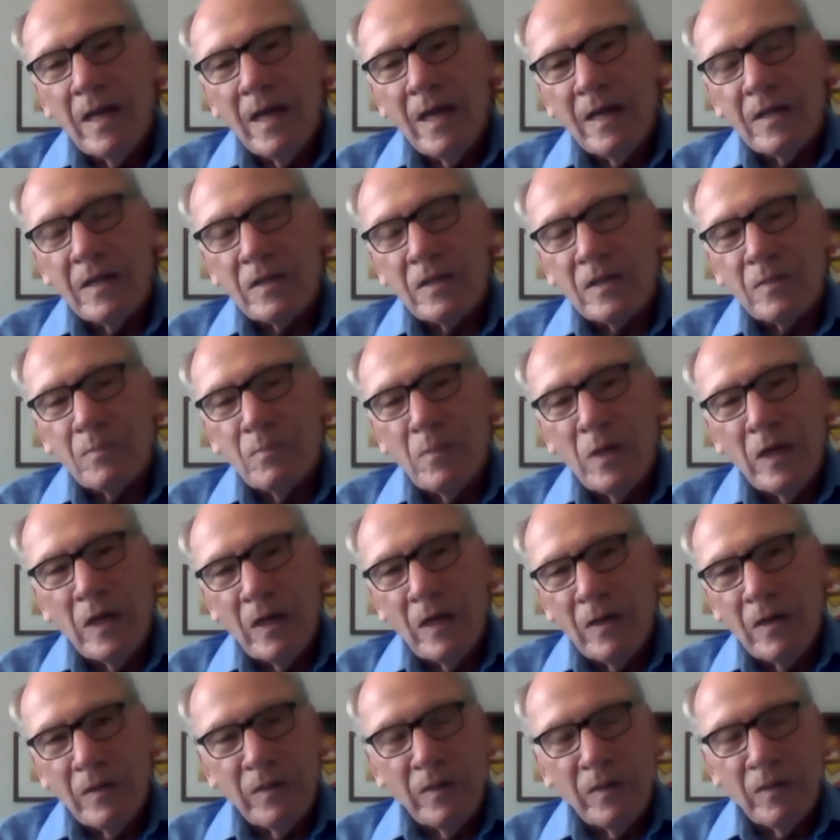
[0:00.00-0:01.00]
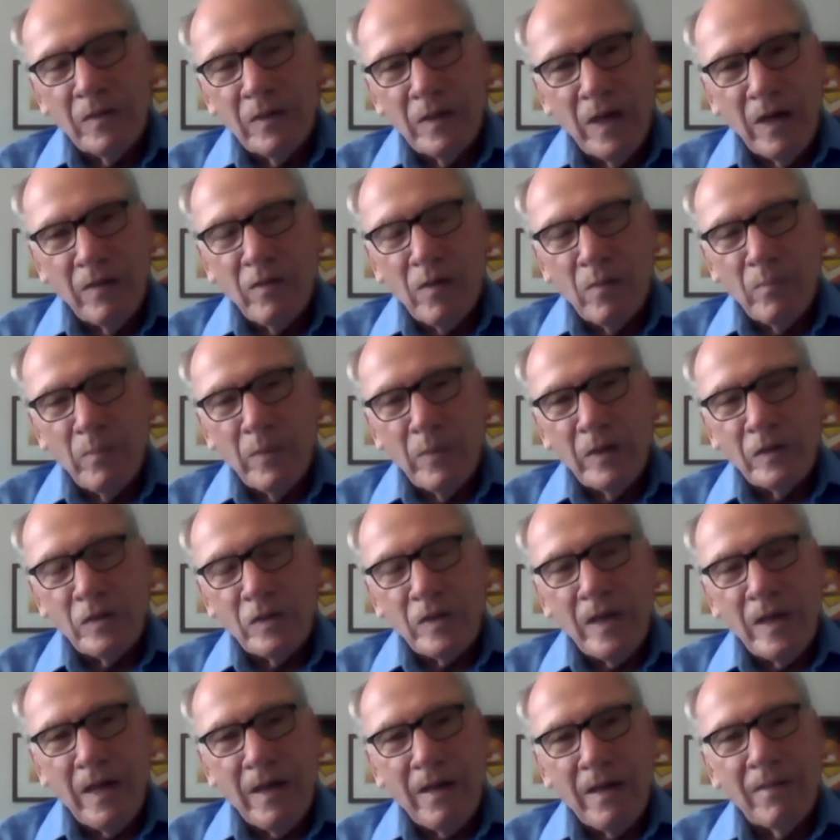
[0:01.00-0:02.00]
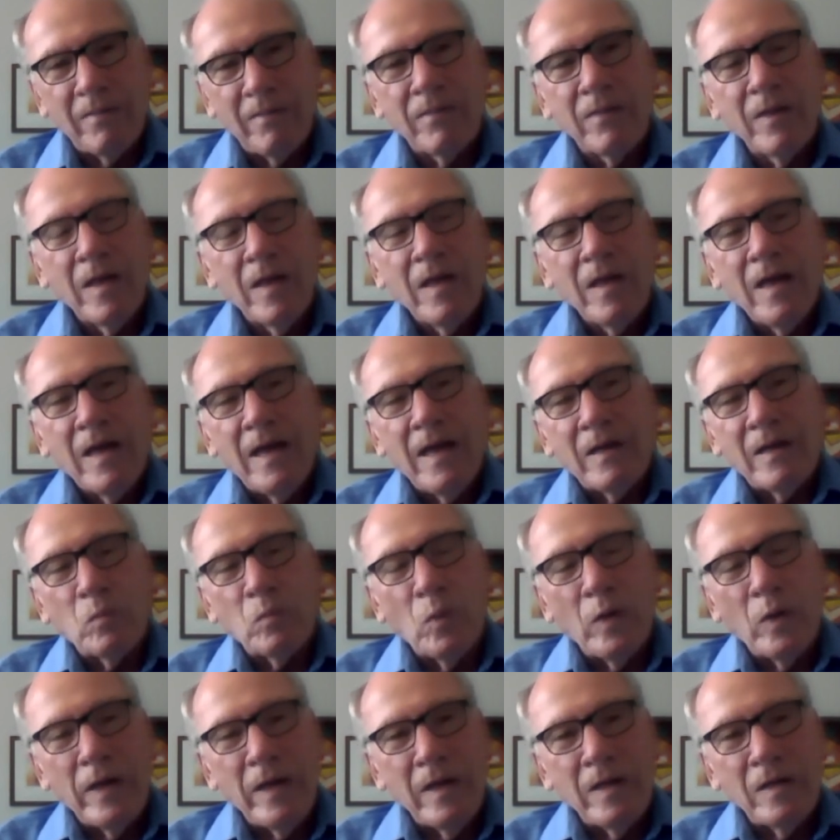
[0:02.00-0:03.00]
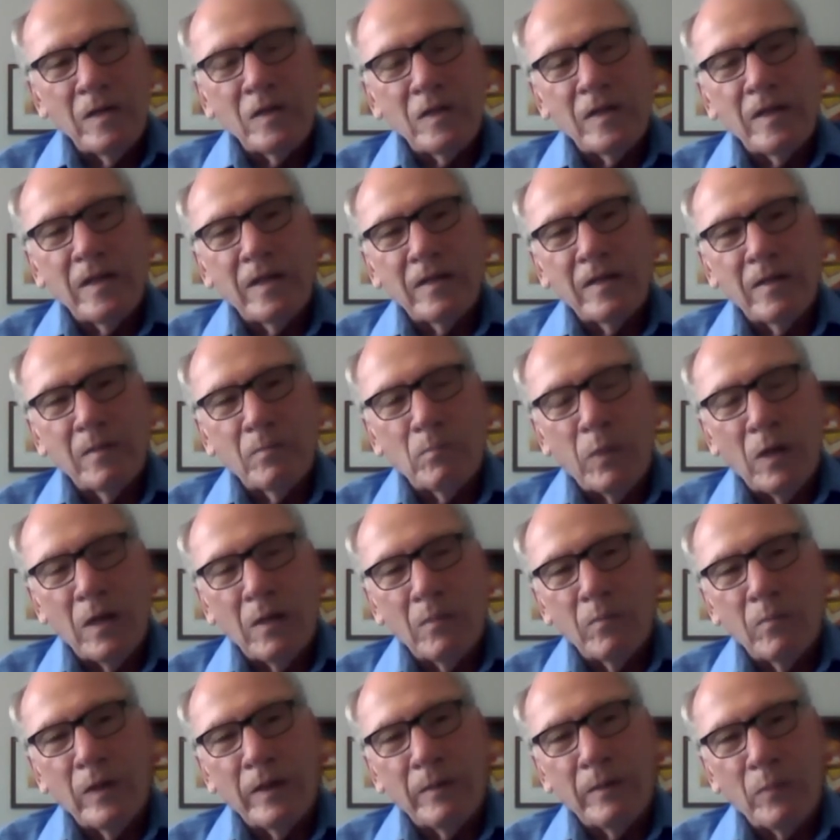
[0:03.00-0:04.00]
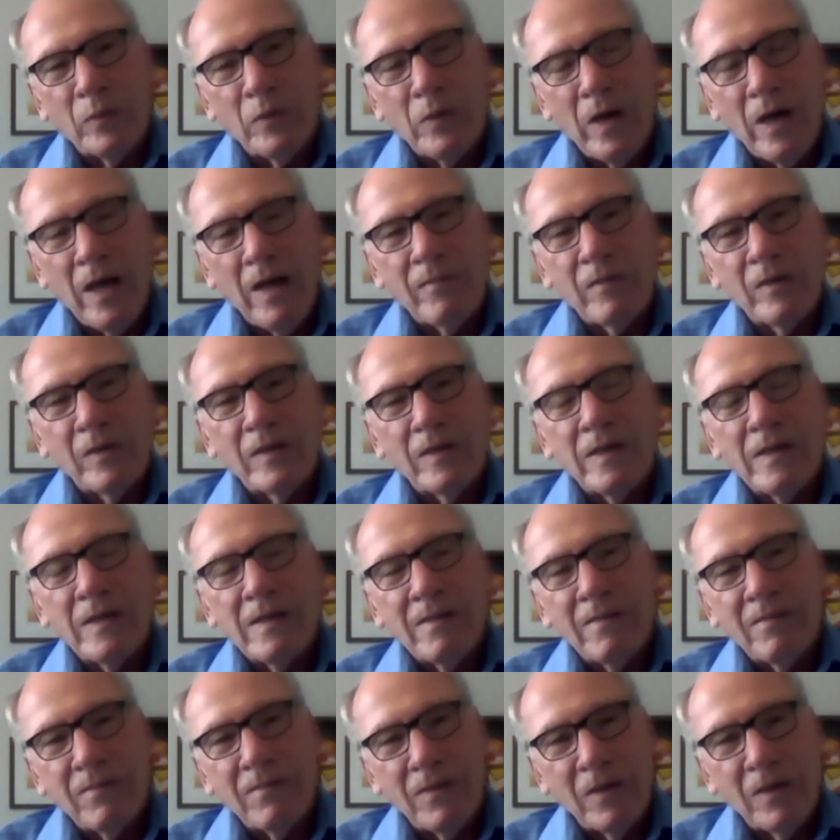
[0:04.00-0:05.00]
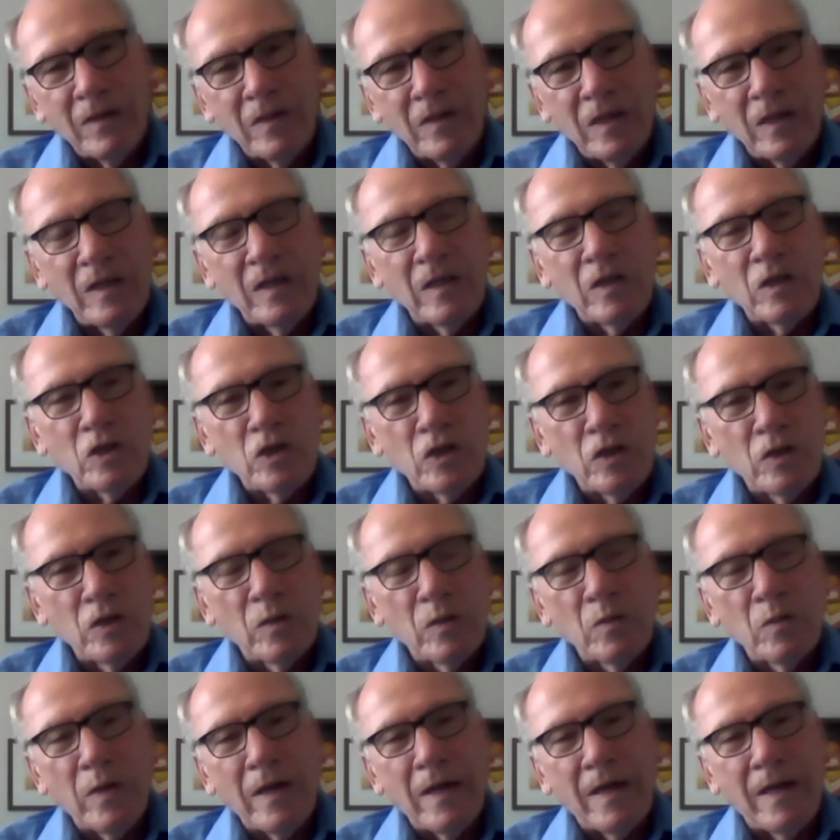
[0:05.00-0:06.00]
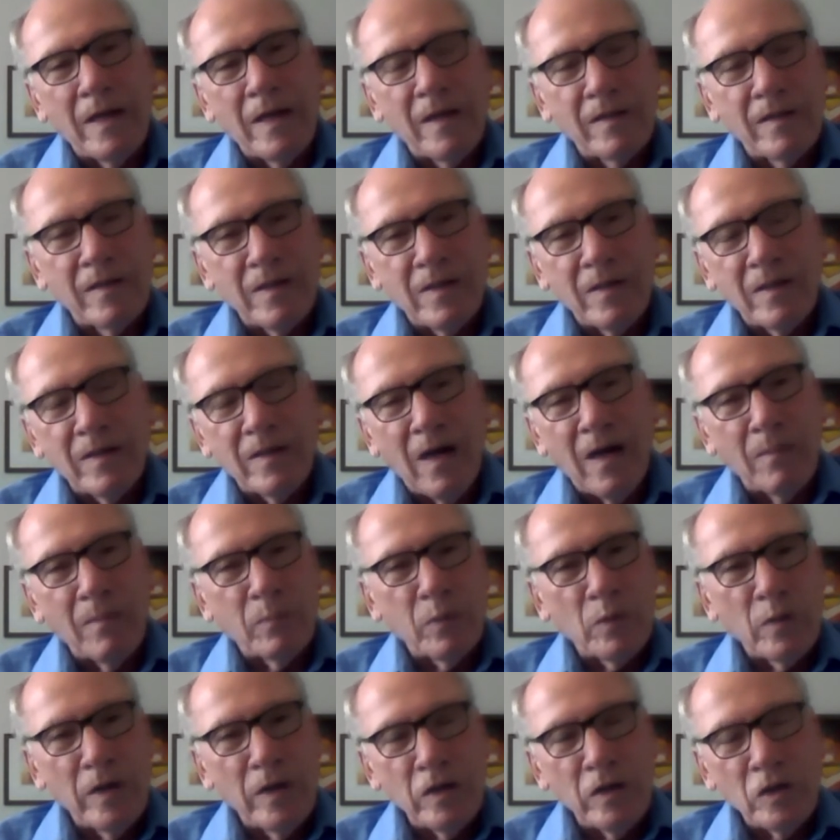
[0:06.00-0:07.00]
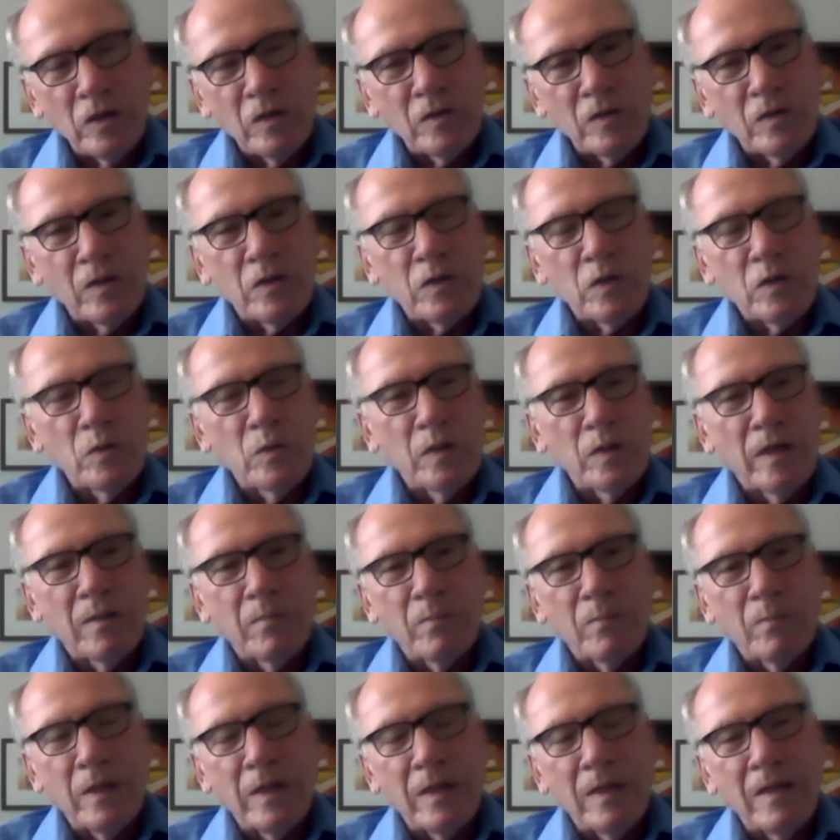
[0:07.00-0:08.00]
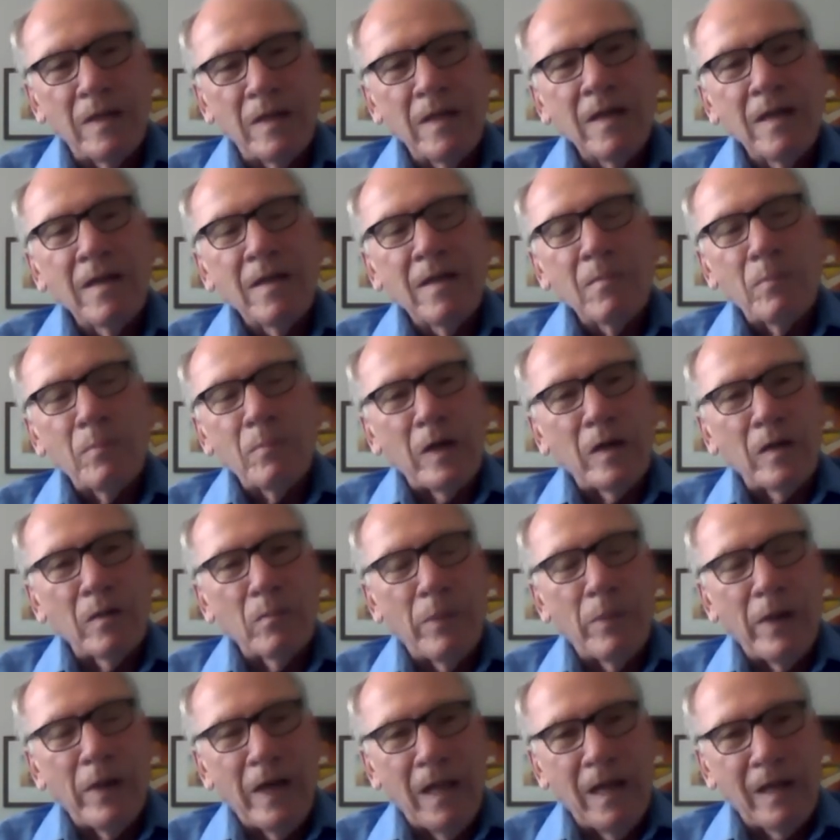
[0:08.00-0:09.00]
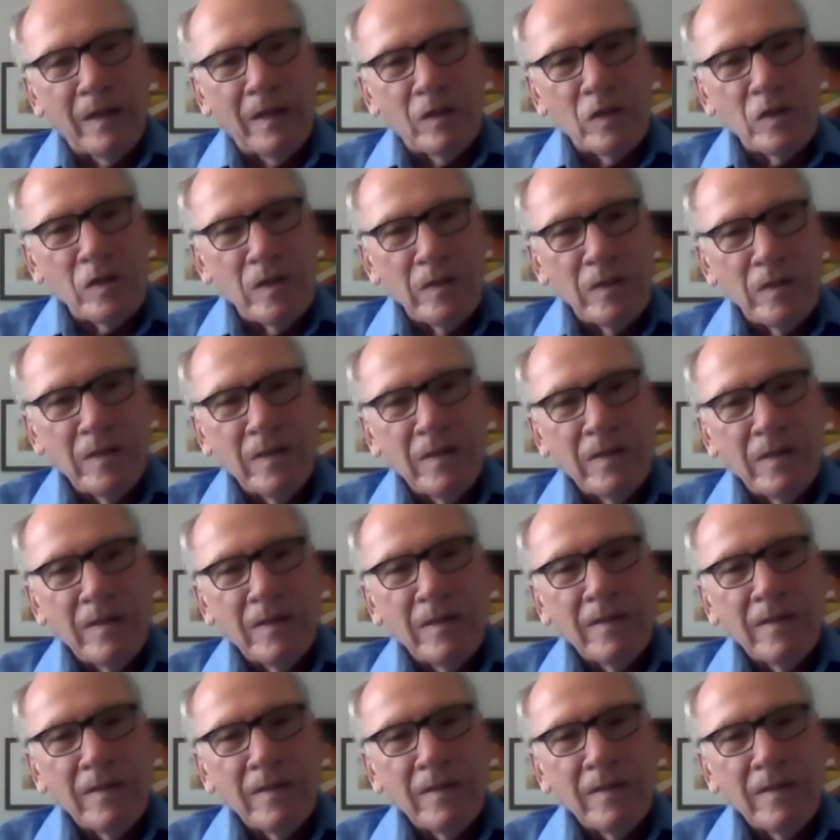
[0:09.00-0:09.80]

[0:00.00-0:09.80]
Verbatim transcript: as many other governments have, at ways that the public private funding issue and uh, operations issue can be better balanced